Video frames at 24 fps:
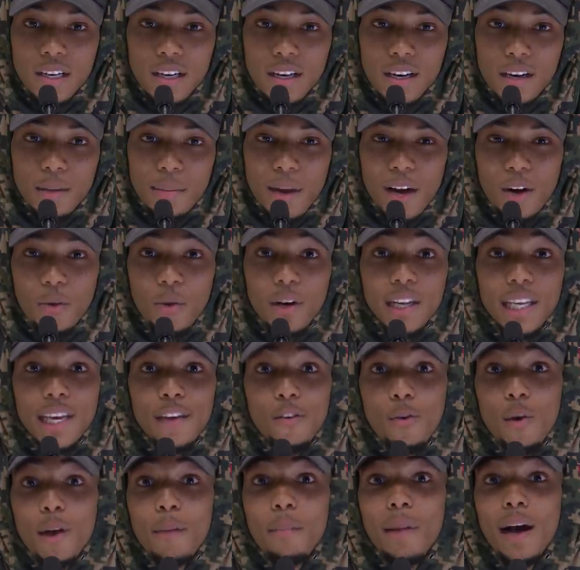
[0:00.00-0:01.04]
um, yeah. I don't want to
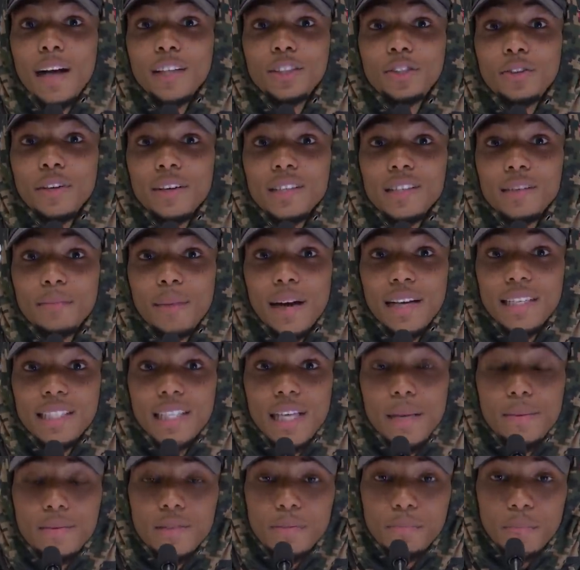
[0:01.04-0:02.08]
give away my tricks and my
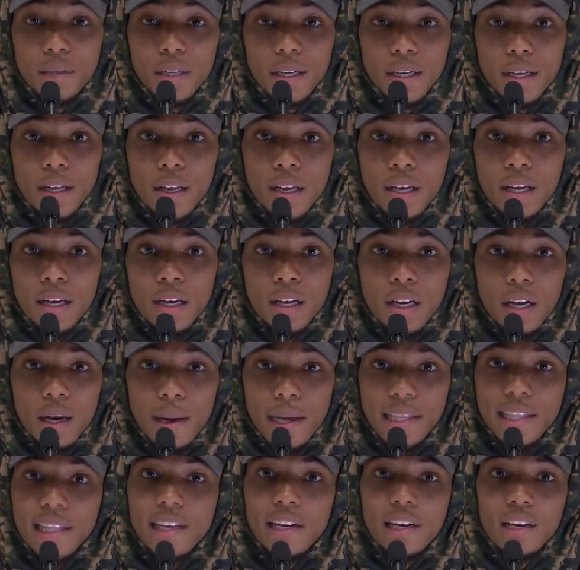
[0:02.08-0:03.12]
tips, but uh,
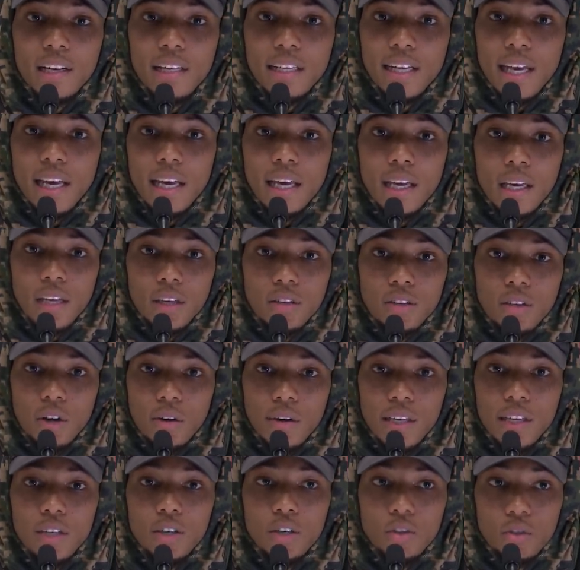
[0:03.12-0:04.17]
at the end of the day, you know,
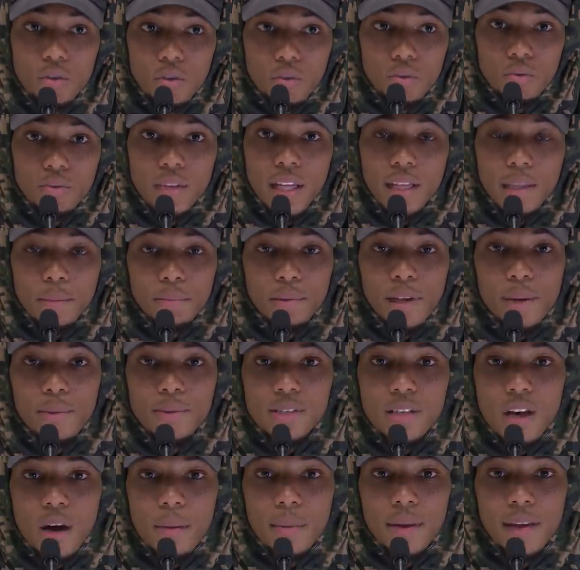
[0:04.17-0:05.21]
he knew that the play
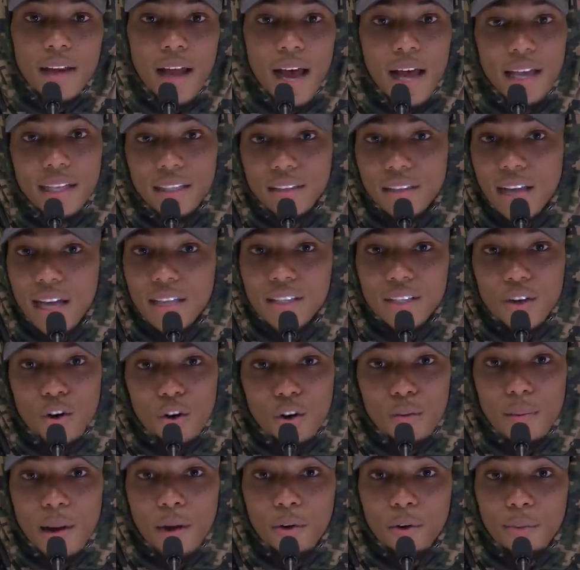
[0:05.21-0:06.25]
was coming. I, I
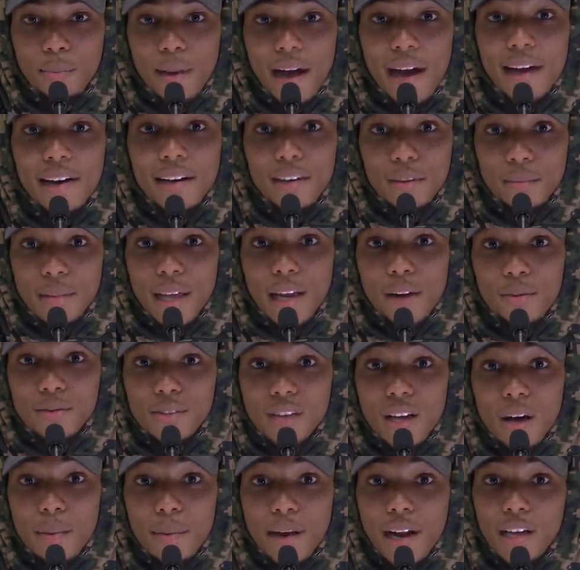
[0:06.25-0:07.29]
told him, I reminded him that it
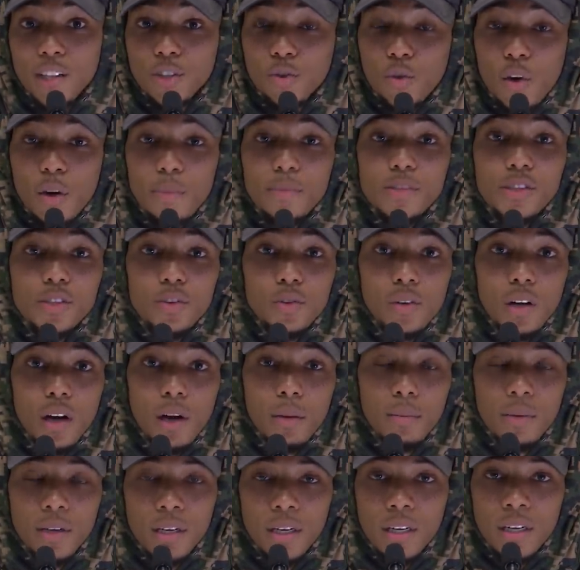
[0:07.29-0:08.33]
was coming. I just wanted him to scoot
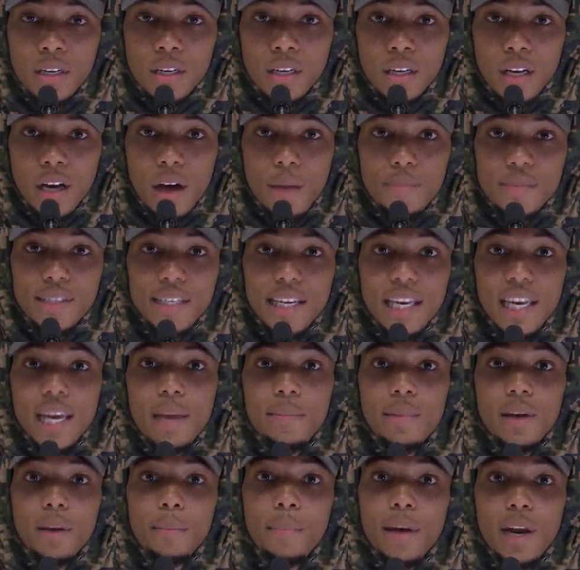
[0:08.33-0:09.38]
up um, to get
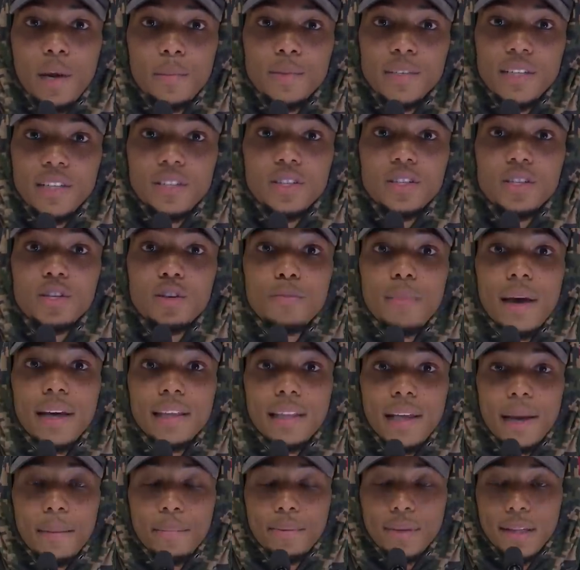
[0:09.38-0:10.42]
him in a better position to
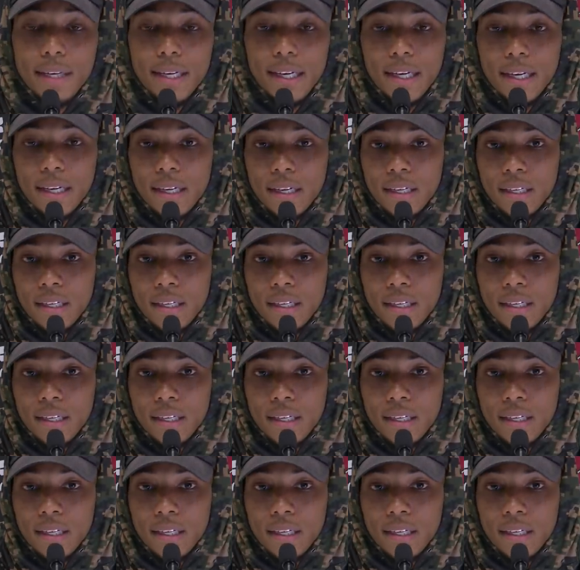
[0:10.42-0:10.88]
make that play